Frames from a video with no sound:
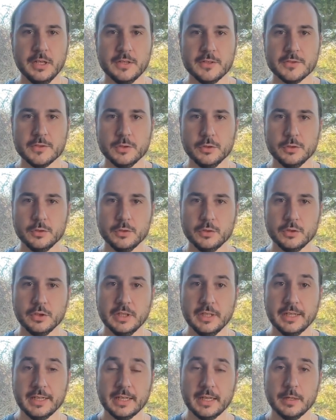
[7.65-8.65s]
So,
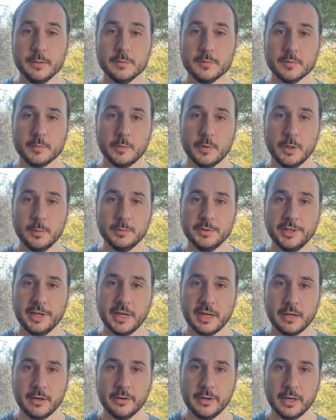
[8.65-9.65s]
it comes from the
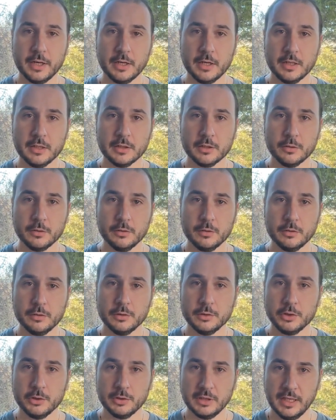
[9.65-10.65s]
area
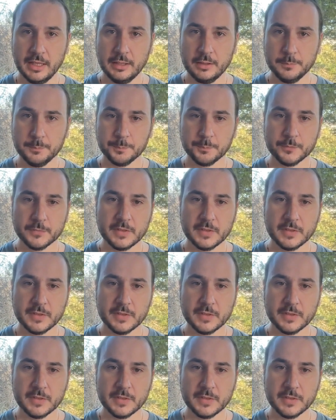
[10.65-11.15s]
called Yunnan.